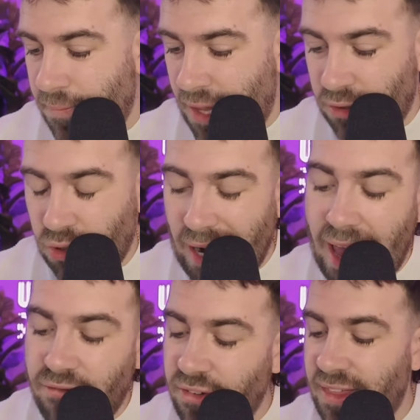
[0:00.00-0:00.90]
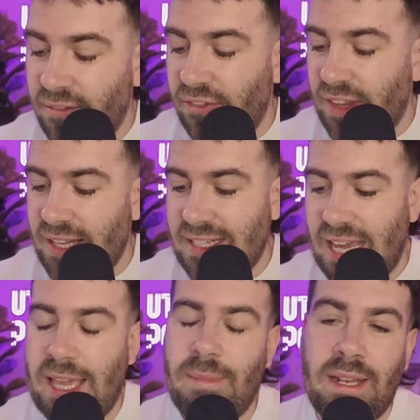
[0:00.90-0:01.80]
done everything for this
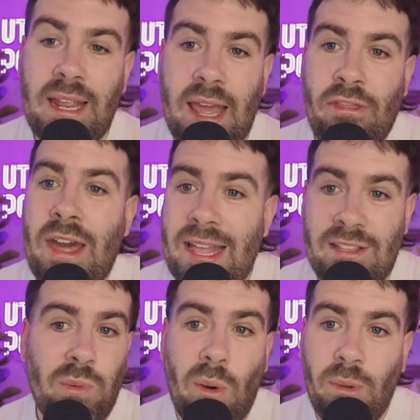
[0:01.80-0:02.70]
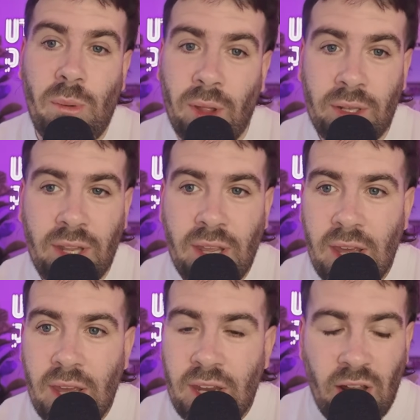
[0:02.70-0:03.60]
team, and that's what we want.
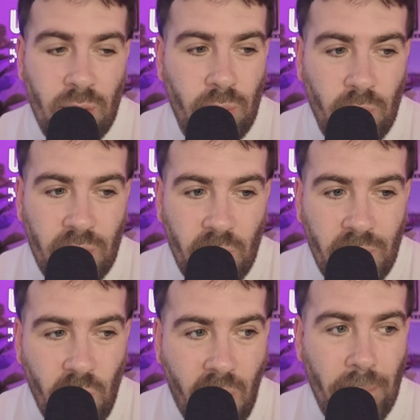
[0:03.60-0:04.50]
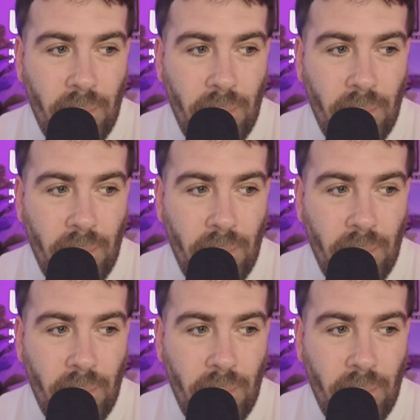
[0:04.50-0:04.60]
We want